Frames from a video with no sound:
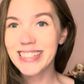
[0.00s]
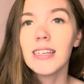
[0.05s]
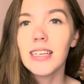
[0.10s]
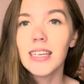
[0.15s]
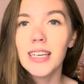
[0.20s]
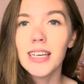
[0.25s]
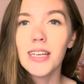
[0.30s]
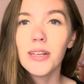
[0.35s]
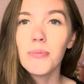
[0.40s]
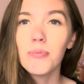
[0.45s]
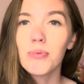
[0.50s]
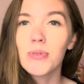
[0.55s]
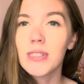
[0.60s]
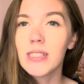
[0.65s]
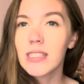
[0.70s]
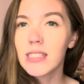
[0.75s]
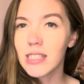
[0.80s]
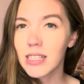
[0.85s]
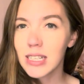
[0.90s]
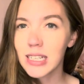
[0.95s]
In
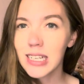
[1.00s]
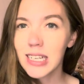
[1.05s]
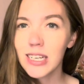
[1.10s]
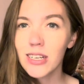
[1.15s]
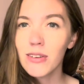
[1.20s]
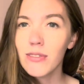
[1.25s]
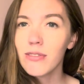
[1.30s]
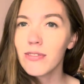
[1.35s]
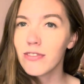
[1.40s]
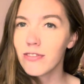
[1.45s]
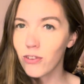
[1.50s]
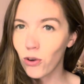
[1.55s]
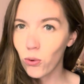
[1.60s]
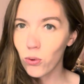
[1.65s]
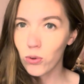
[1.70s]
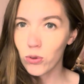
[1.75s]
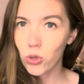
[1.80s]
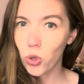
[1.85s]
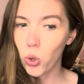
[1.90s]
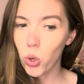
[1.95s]
Brazilian
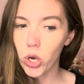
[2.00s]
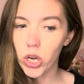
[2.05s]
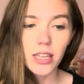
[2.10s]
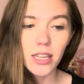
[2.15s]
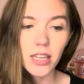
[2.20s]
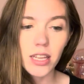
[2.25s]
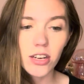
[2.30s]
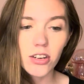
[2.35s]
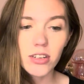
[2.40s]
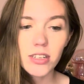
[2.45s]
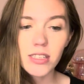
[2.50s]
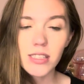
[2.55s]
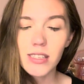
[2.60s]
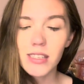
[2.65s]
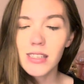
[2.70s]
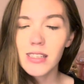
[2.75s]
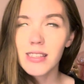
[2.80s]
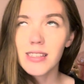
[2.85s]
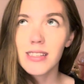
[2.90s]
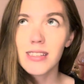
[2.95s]
folklore, there is
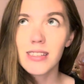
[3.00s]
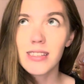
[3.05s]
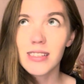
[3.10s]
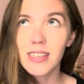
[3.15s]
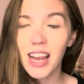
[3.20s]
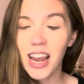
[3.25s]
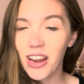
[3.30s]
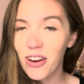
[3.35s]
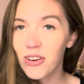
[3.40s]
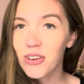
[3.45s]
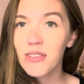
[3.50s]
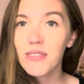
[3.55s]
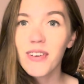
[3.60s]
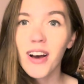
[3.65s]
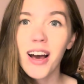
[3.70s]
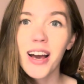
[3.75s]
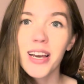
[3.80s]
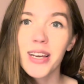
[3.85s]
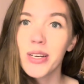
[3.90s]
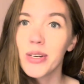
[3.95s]
this
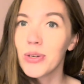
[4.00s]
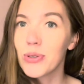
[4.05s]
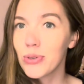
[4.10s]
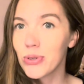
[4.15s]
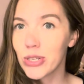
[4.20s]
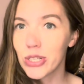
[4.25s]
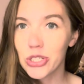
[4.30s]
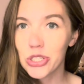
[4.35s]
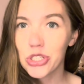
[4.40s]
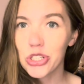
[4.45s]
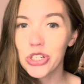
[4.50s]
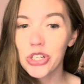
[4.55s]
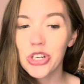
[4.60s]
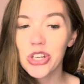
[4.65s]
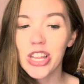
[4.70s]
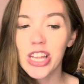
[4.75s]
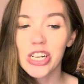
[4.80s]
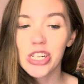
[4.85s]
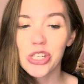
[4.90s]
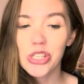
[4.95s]
terrifying creature
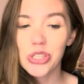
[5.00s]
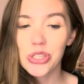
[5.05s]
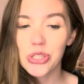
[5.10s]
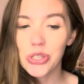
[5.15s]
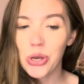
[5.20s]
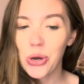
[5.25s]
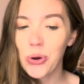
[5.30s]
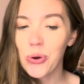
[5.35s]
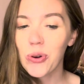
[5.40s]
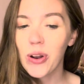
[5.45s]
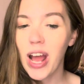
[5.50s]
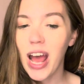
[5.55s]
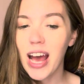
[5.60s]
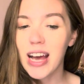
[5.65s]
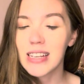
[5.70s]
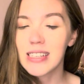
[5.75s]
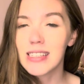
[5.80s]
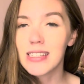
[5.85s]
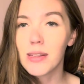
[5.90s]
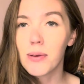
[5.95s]
that is known
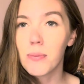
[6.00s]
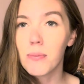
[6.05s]
as the